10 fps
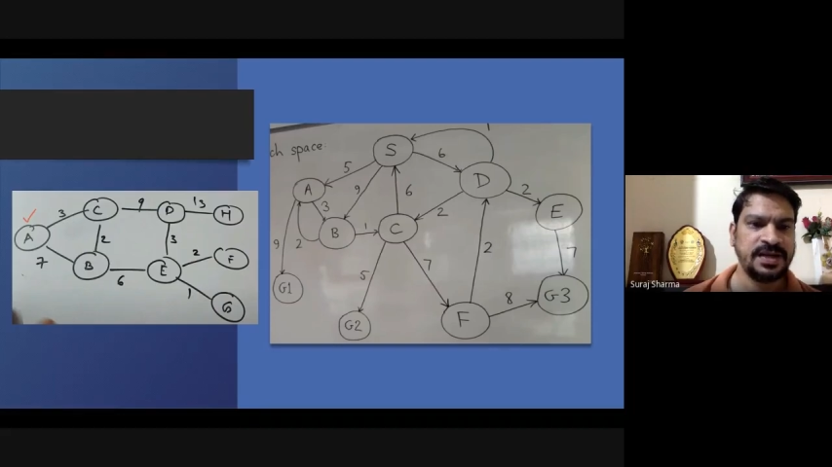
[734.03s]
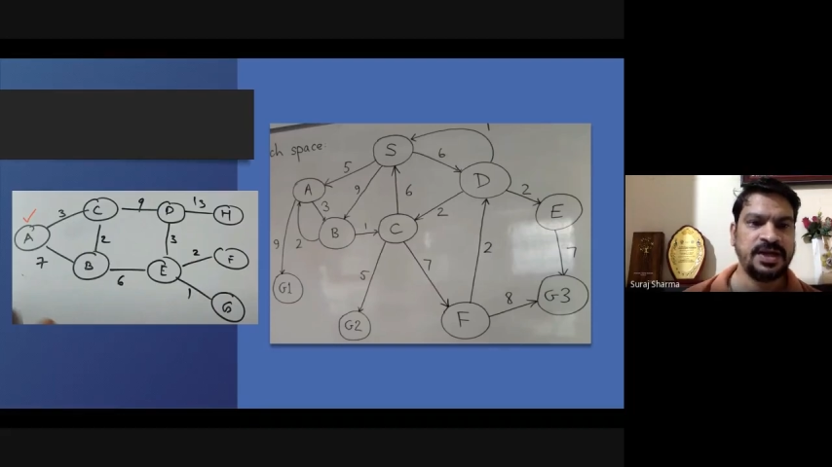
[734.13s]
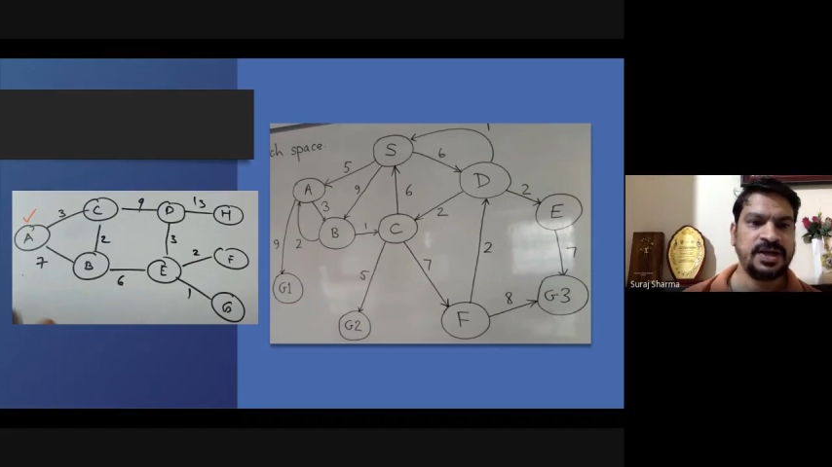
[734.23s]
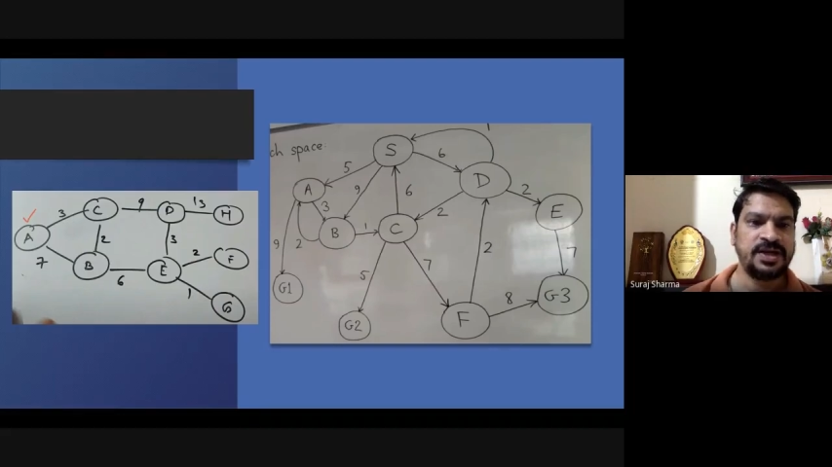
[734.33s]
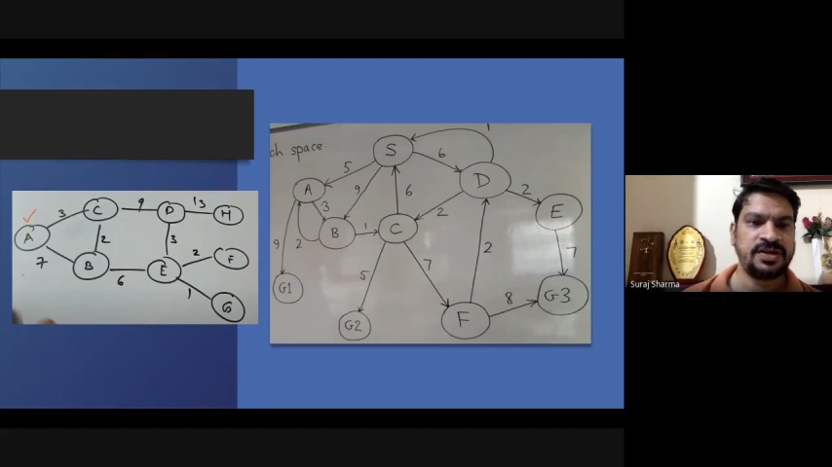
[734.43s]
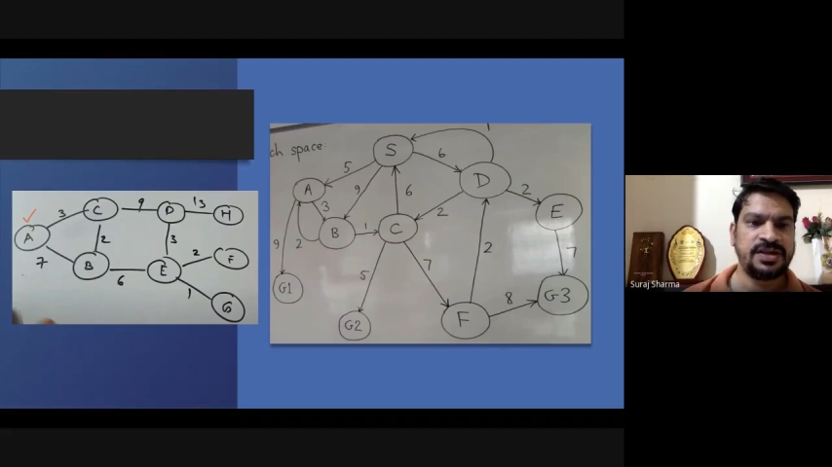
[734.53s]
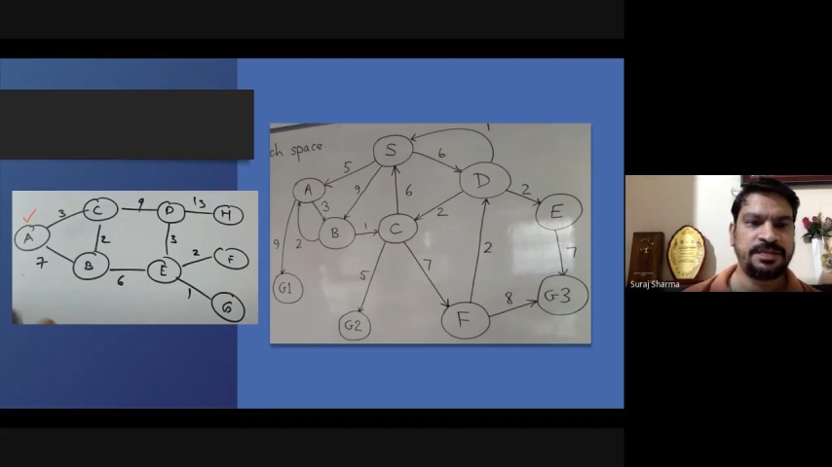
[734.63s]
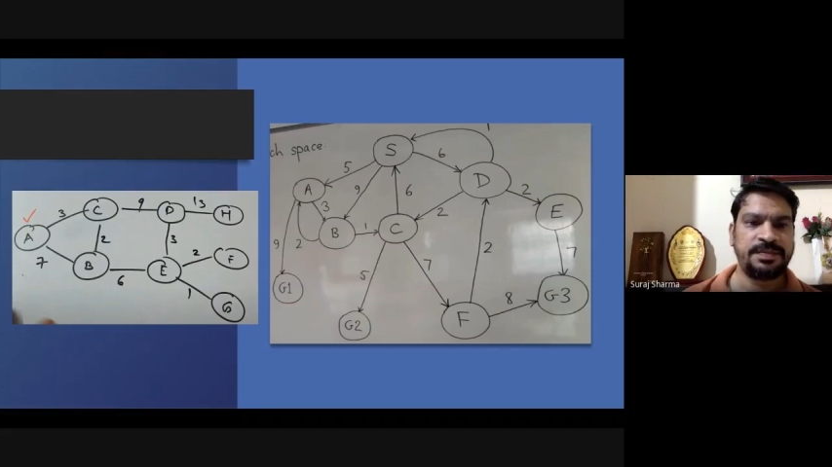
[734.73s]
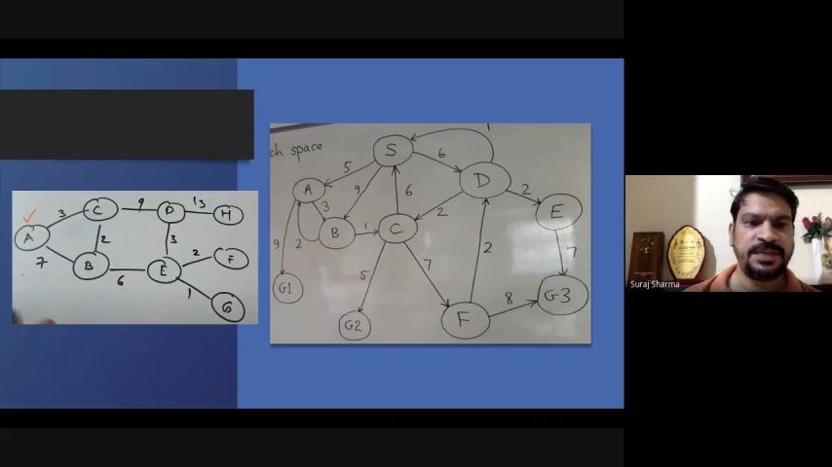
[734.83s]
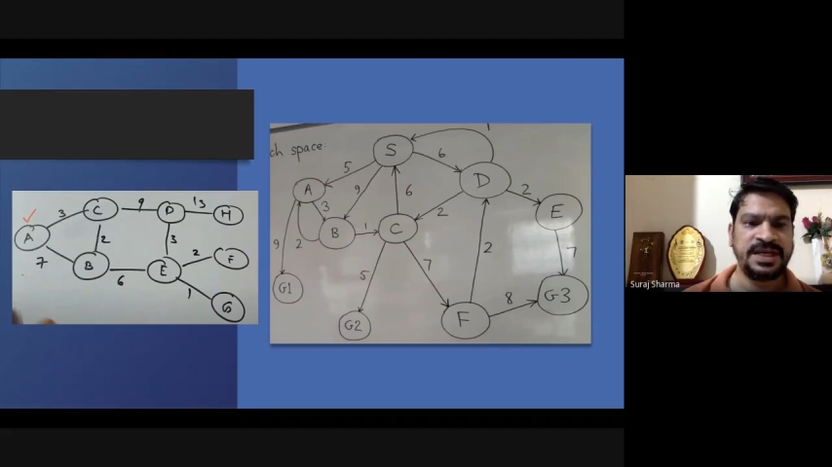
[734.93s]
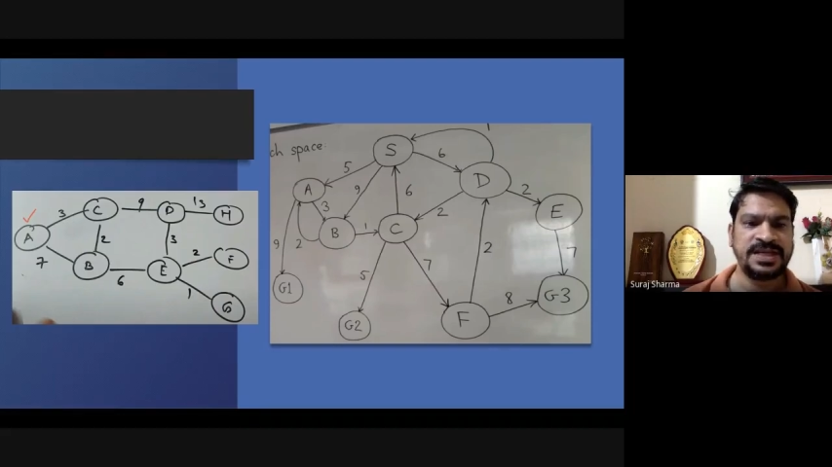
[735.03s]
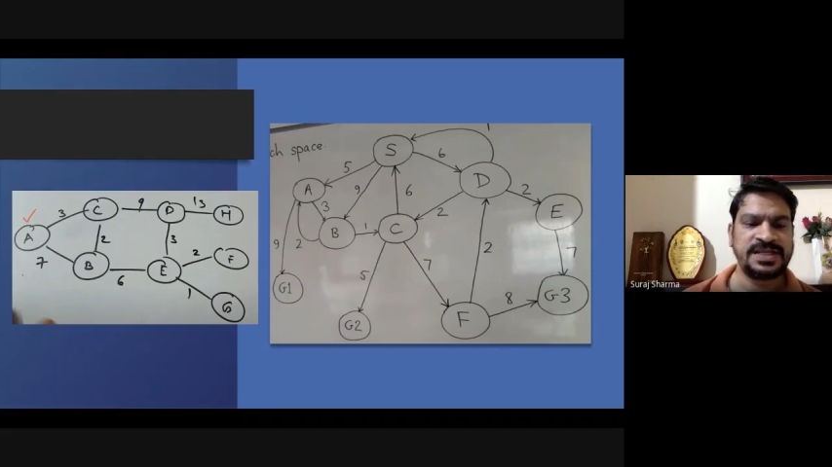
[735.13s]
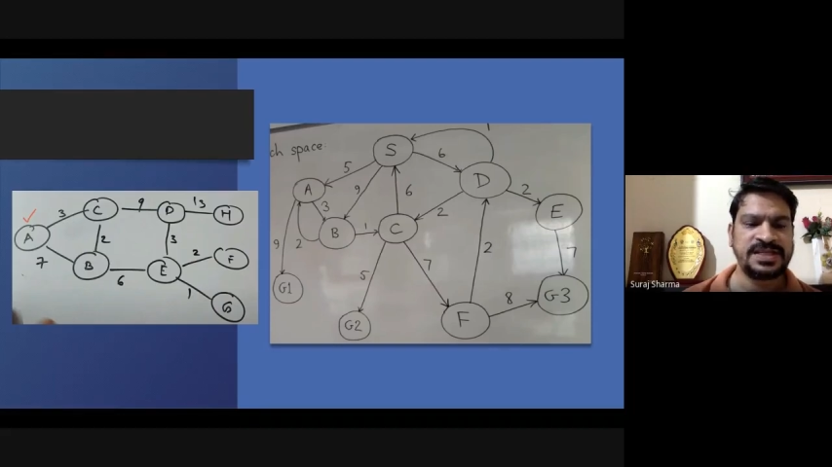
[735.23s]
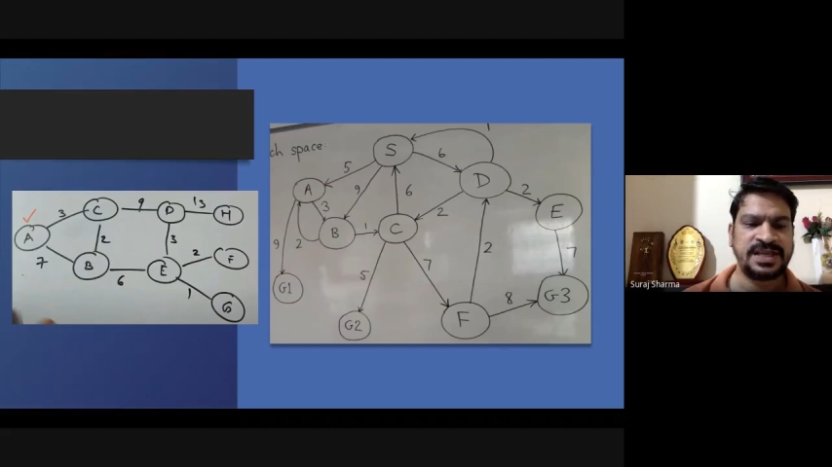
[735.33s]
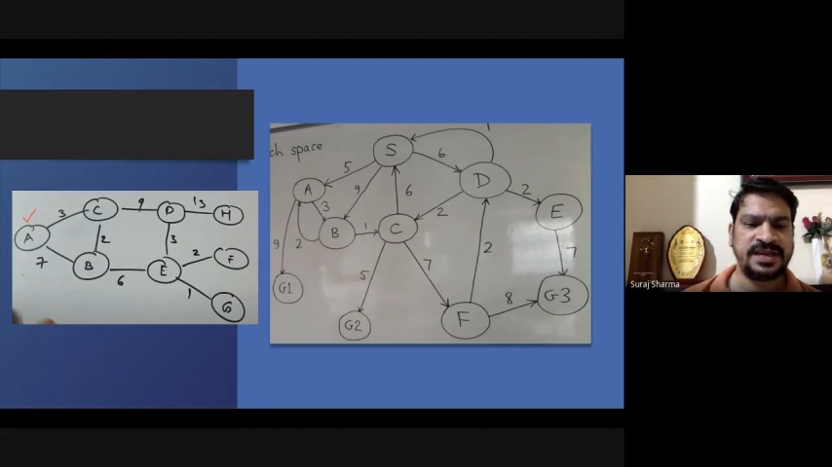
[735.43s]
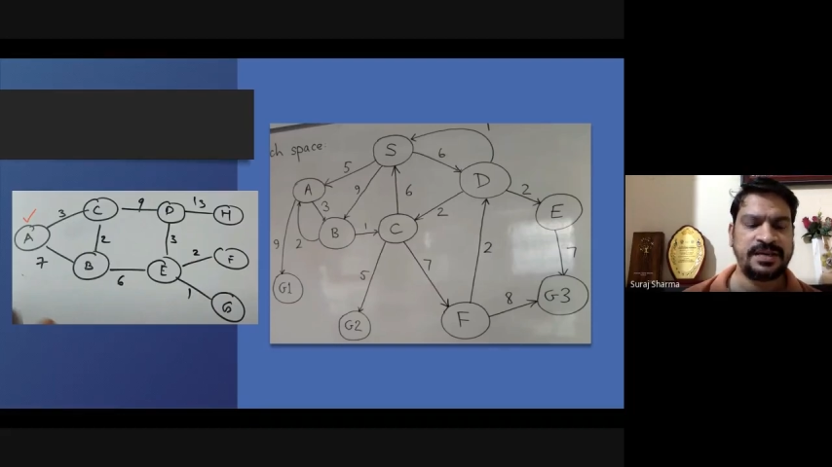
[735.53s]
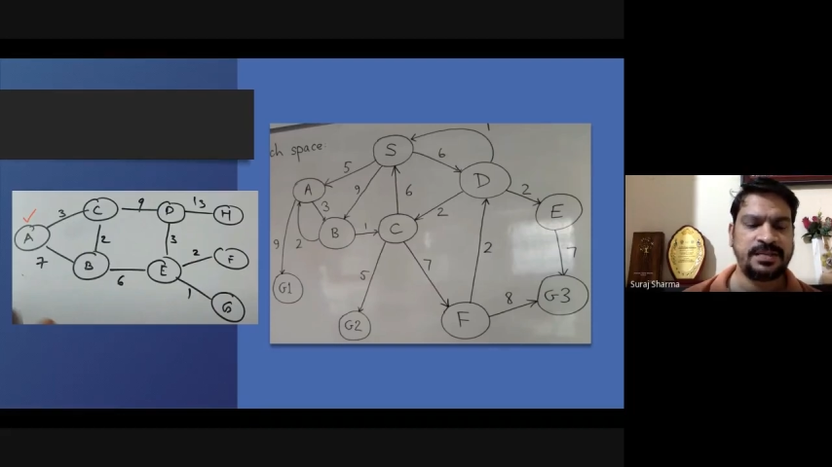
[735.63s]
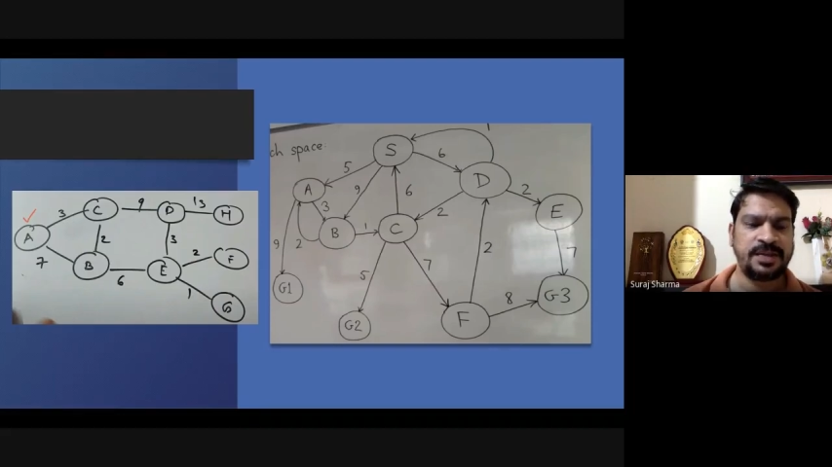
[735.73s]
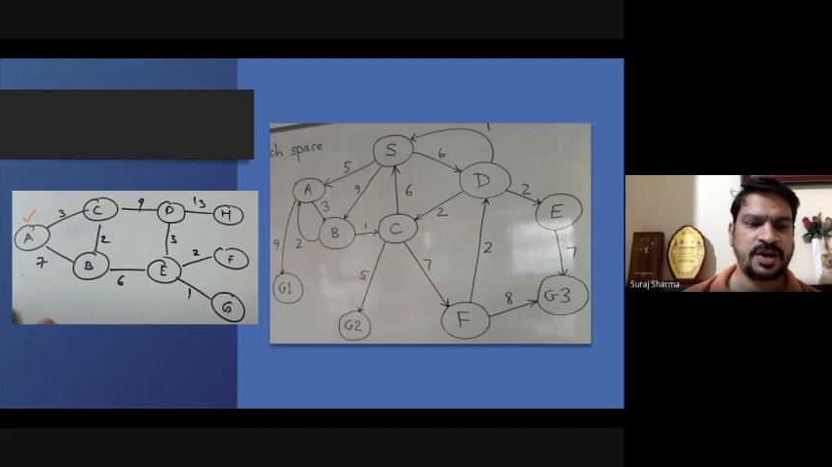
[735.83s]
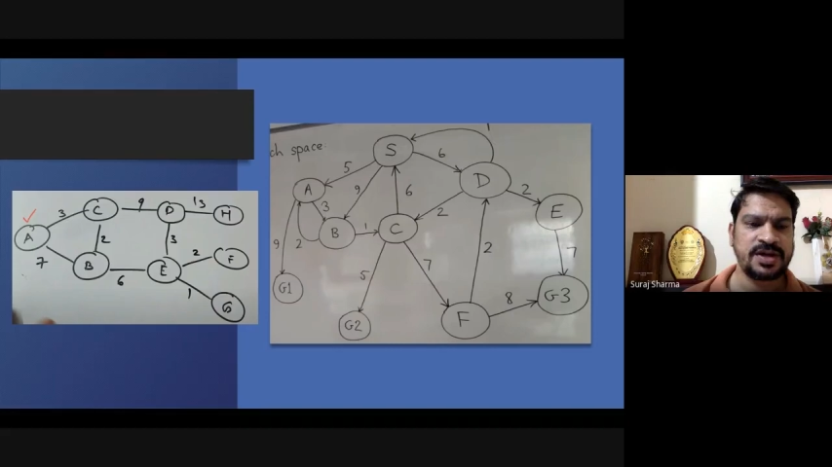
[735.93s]
Now the B and C,
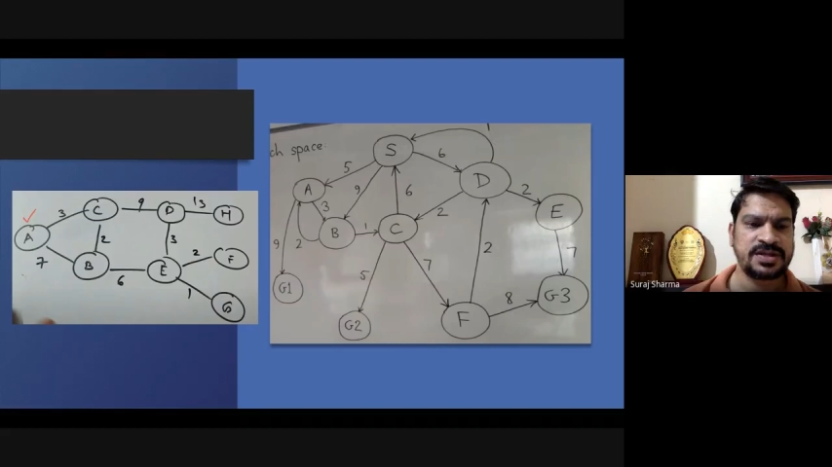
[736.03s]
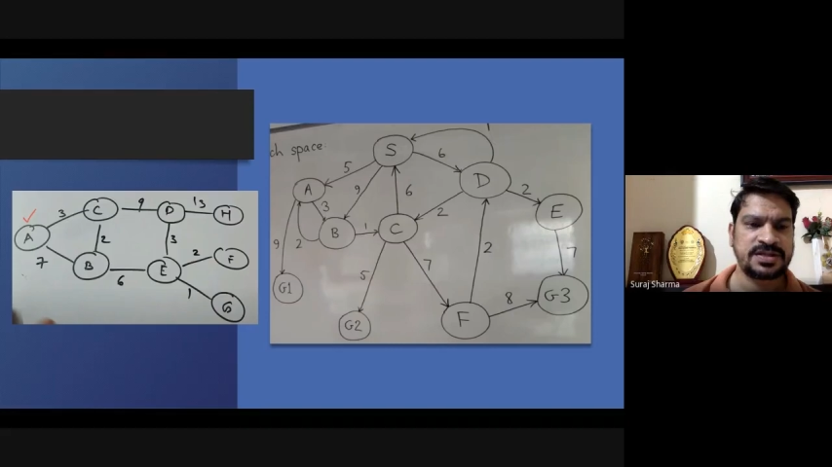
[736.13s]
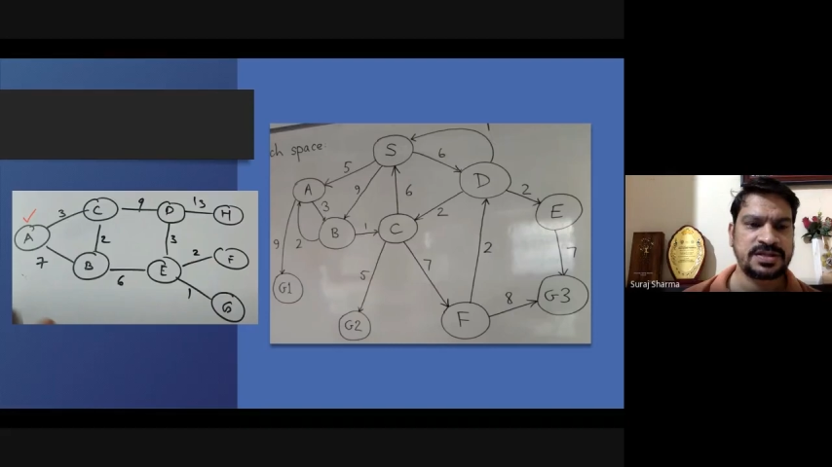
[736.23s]
because